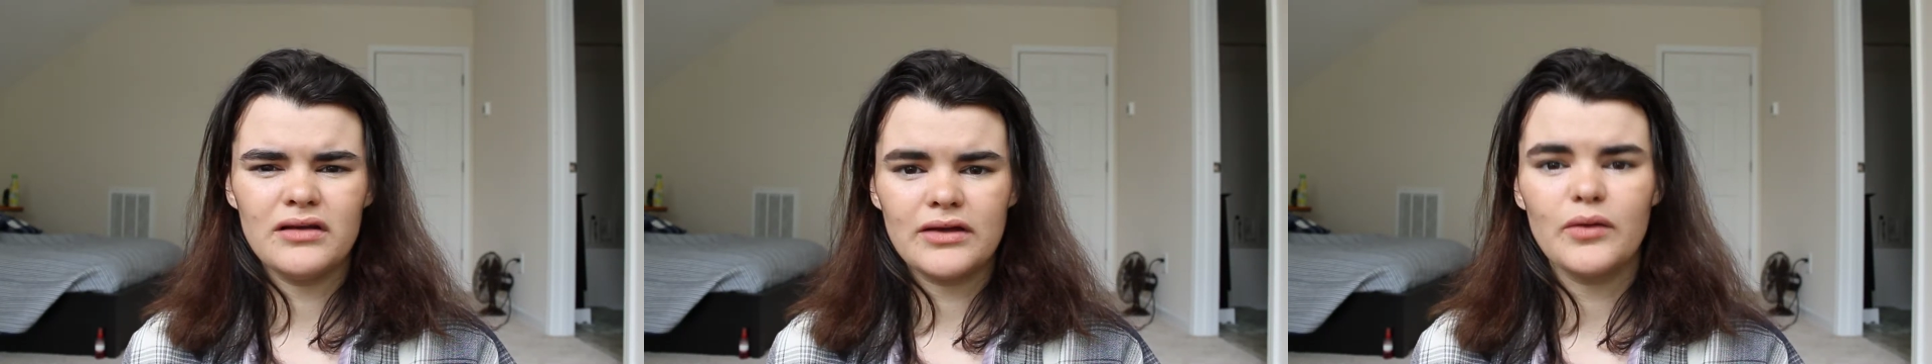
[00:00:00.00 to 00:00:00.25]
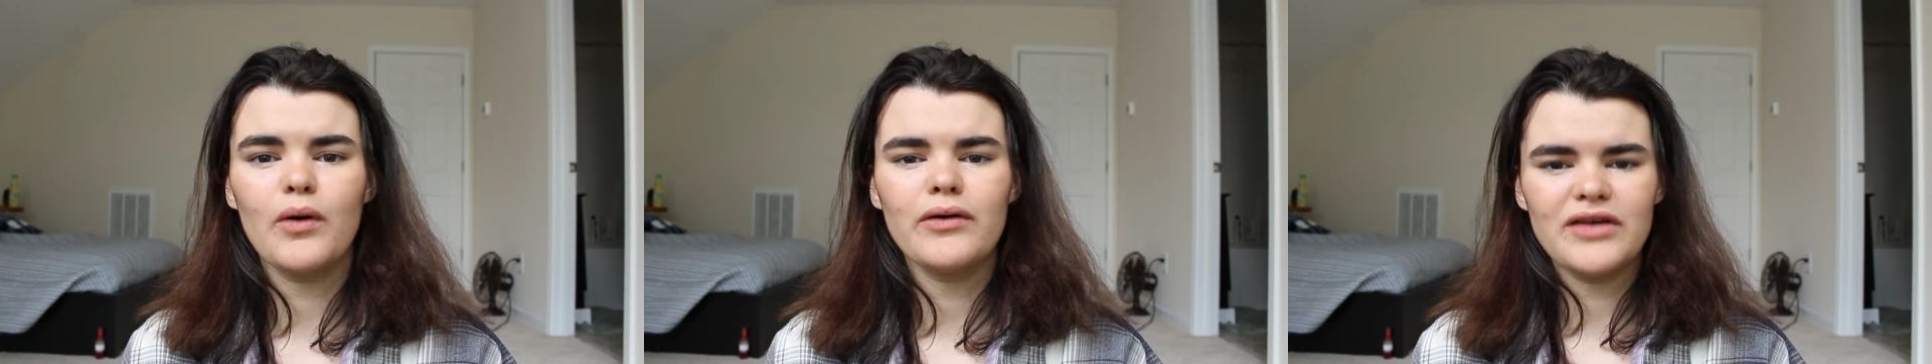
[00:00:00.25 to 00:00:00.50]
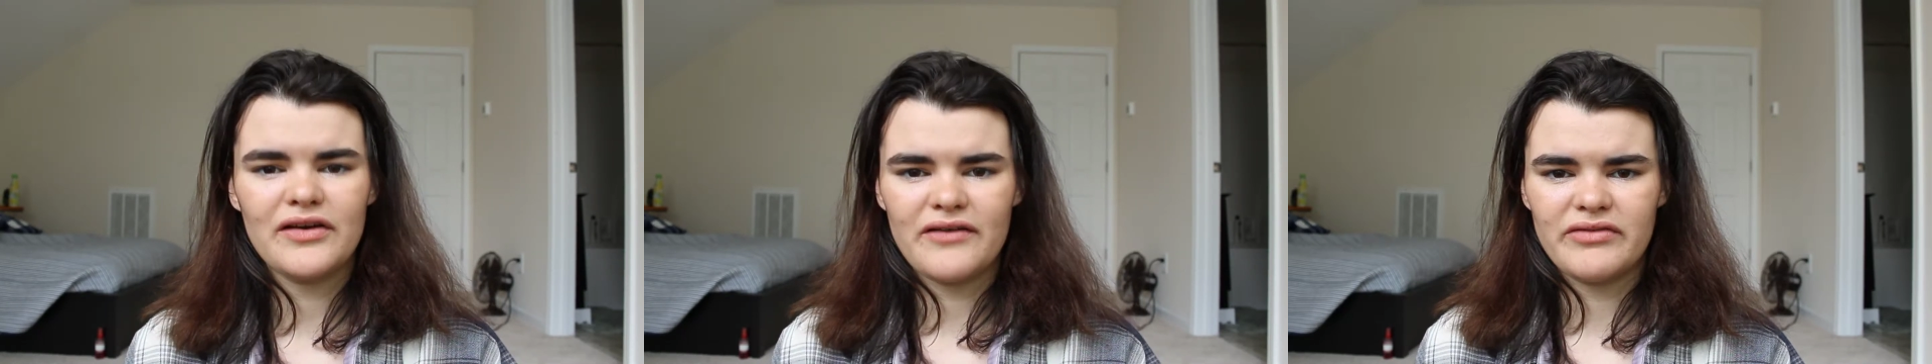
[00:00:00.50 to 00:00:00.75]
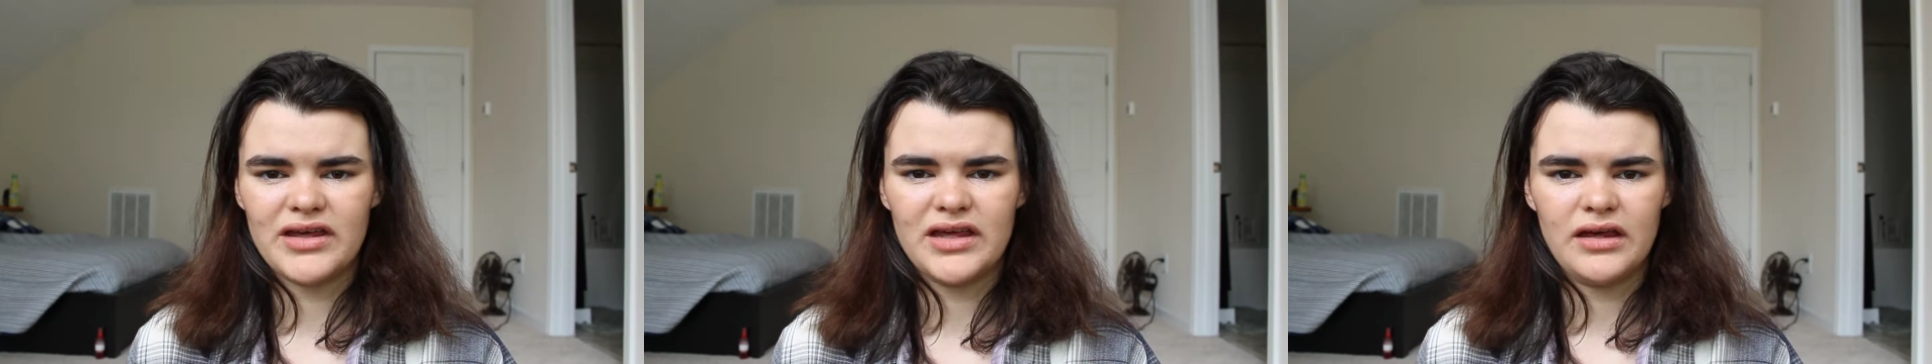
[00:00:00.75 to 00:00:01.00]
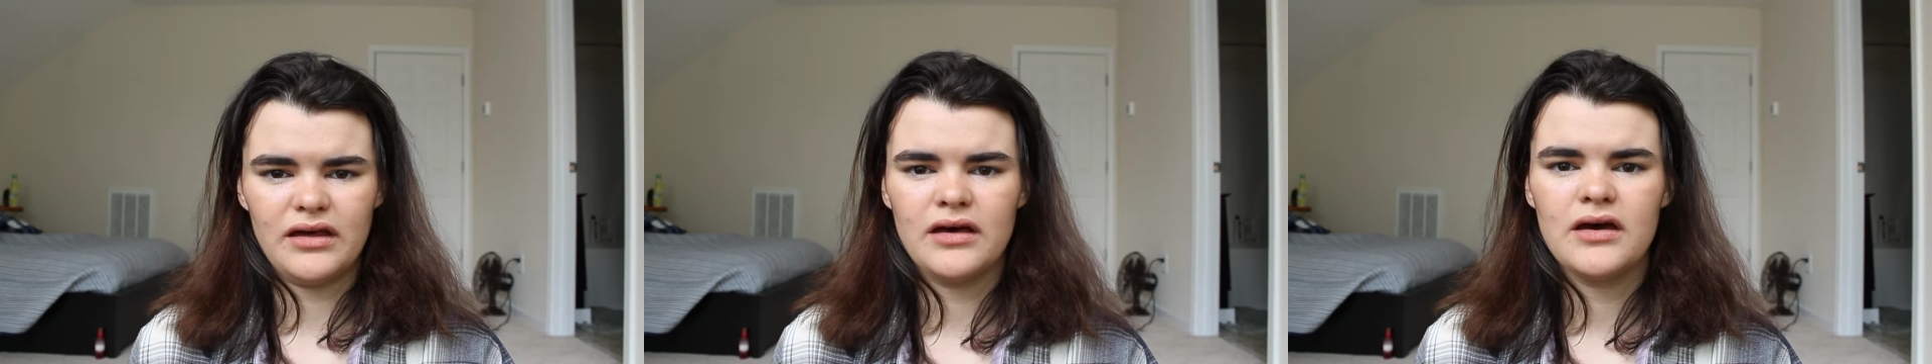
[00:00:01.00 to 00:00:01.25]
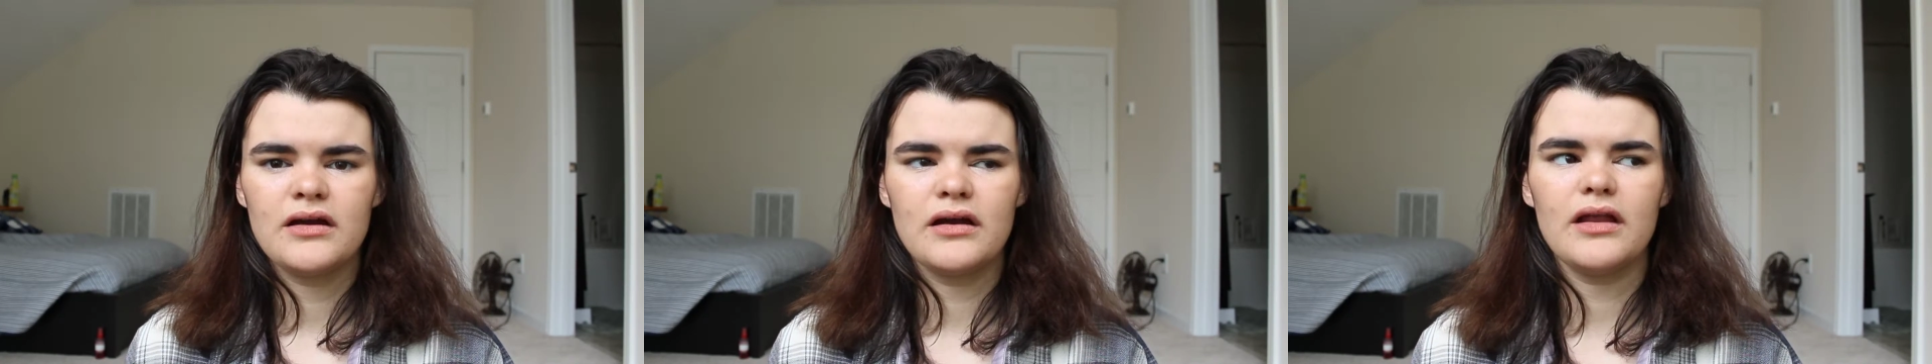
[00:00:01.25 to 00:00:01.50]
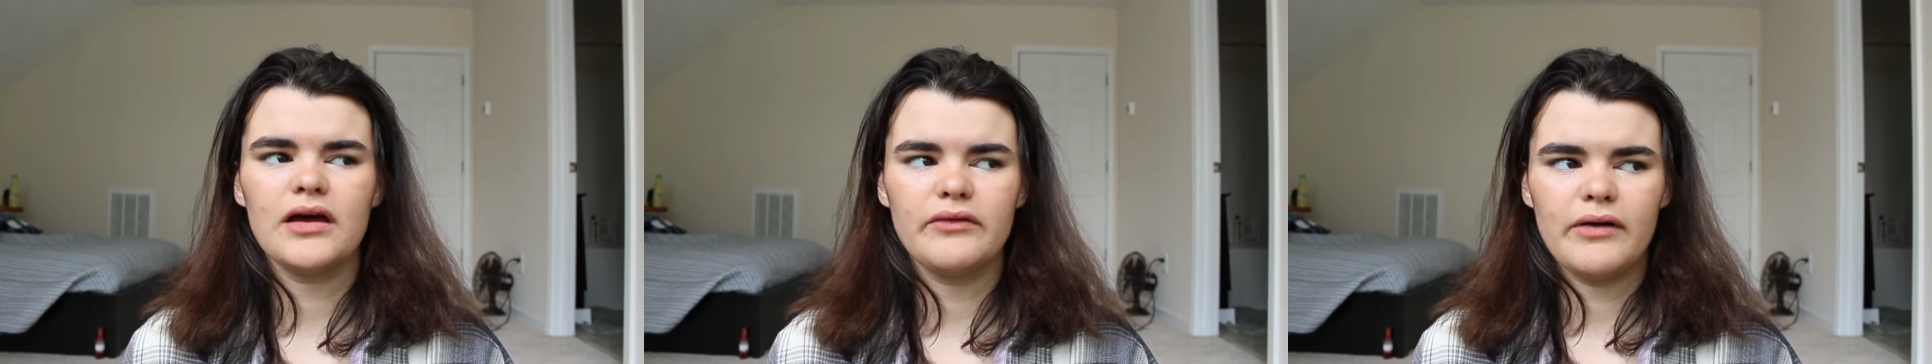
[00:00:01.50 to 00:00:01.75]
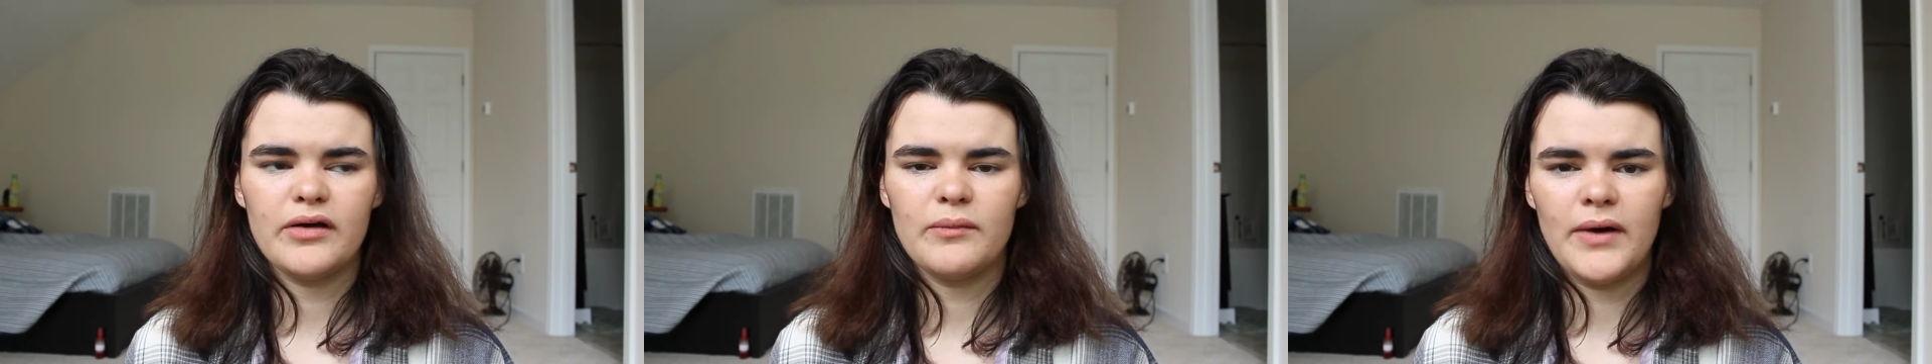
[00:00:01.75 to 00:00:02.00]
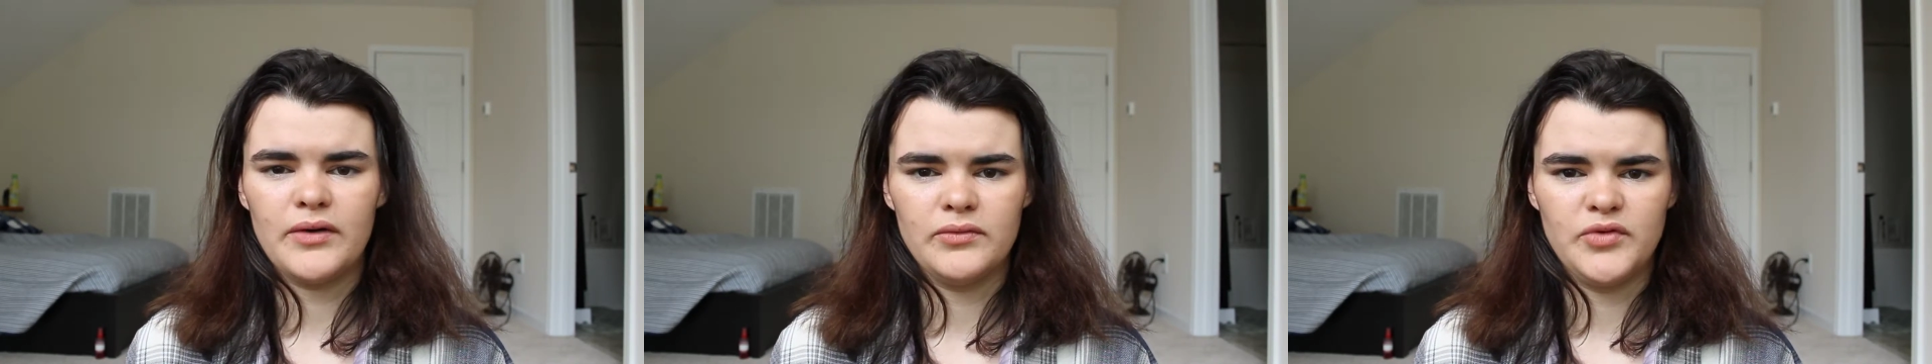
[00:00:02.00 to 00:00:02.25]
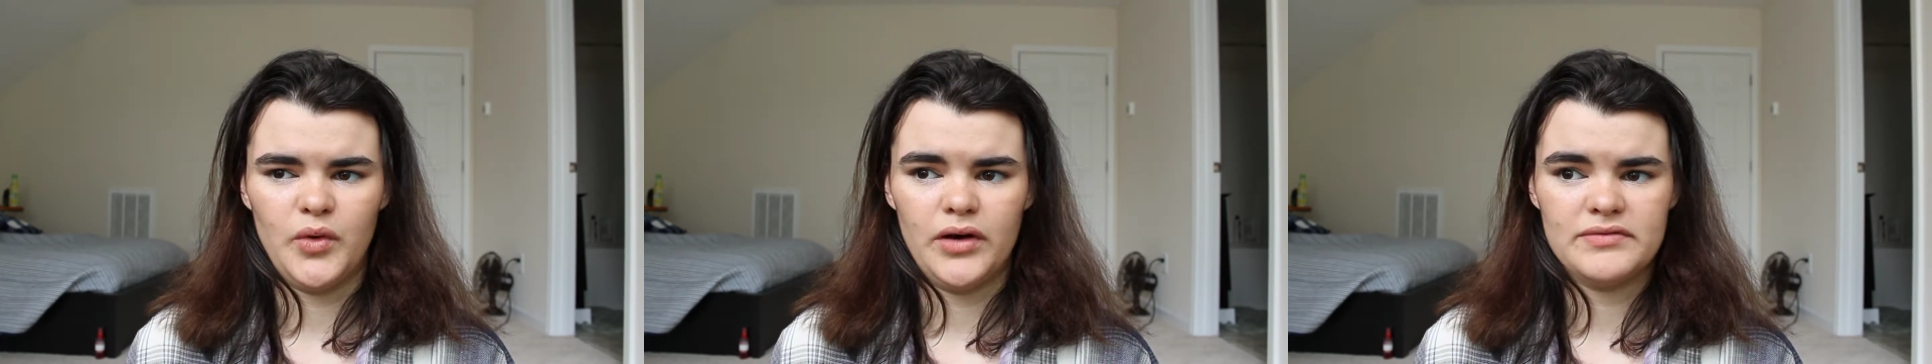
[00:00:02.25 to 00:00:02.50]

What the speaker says: like the one you have to have a key, not like a regular bedroom door.